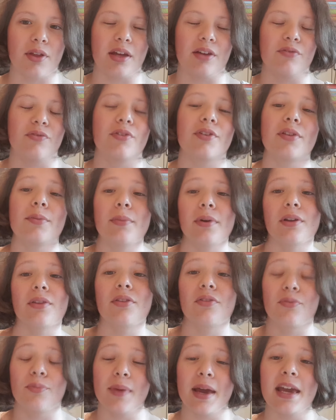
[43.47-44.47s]
and for the month
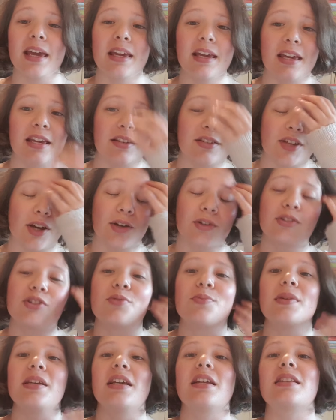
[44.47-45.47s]
of May he talked
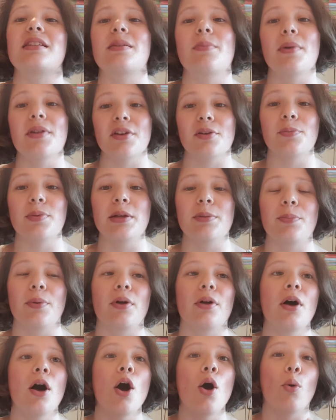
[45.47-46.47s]
to me and some other
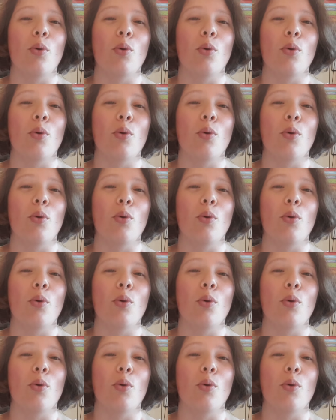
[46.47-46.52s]
people,